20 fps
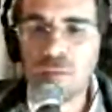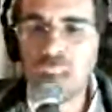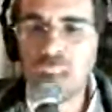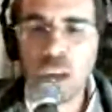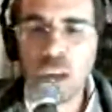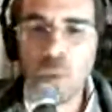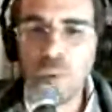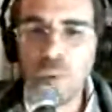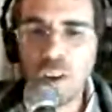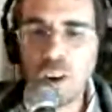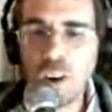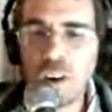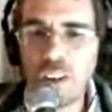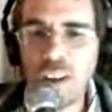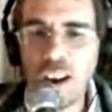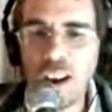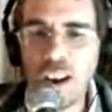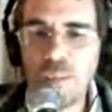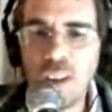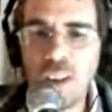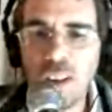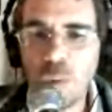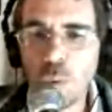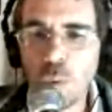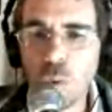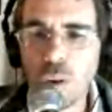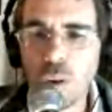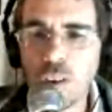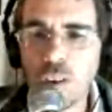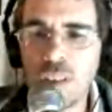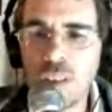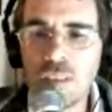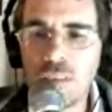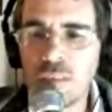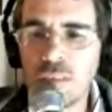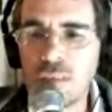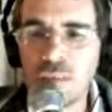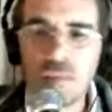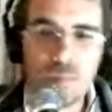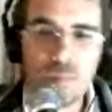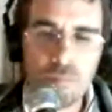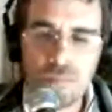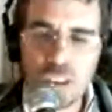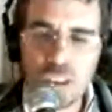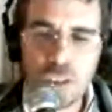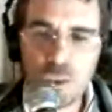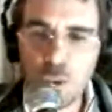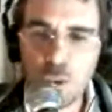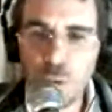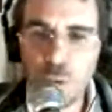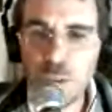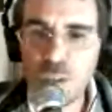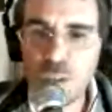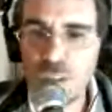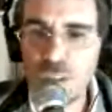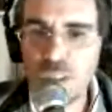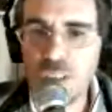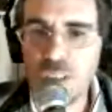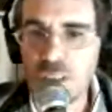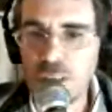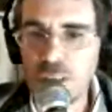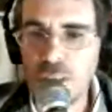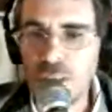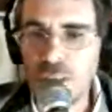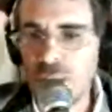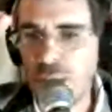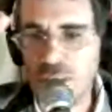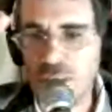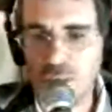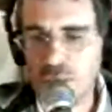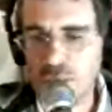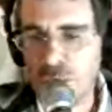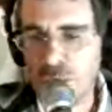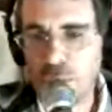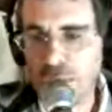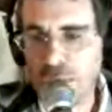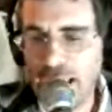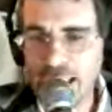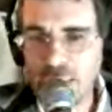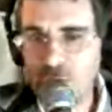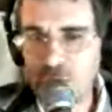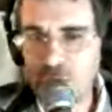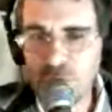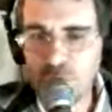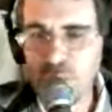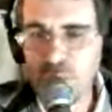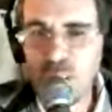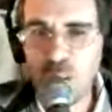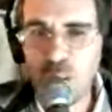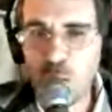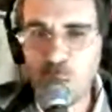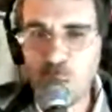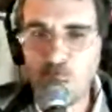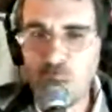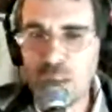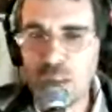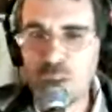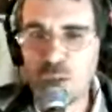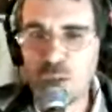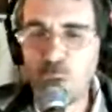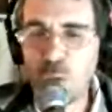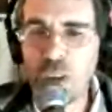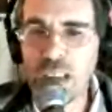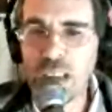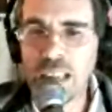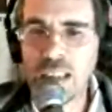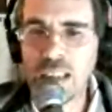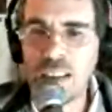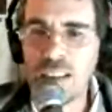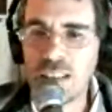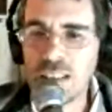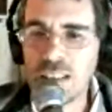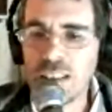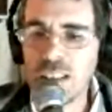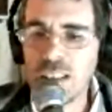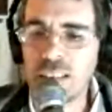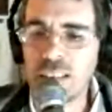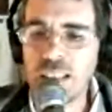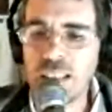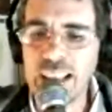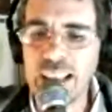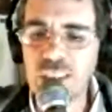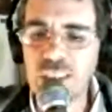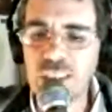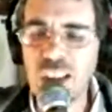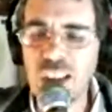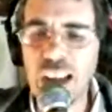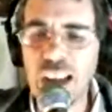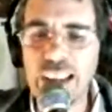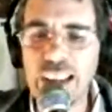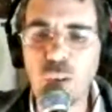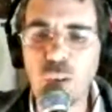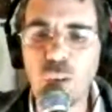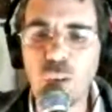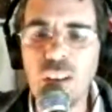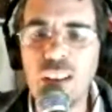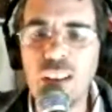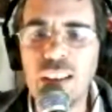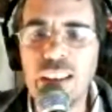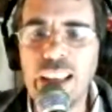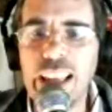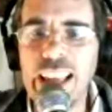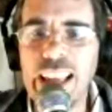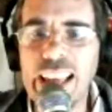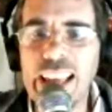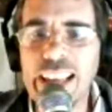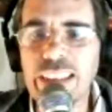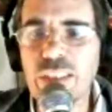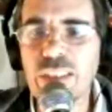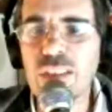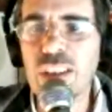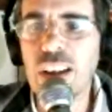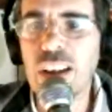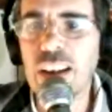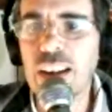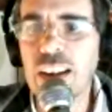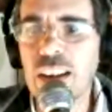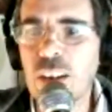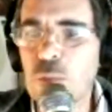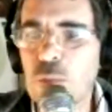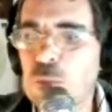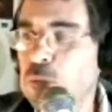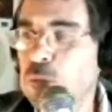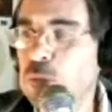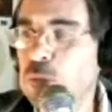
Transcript: go over to archive.org, search for that, string as a title, and 80%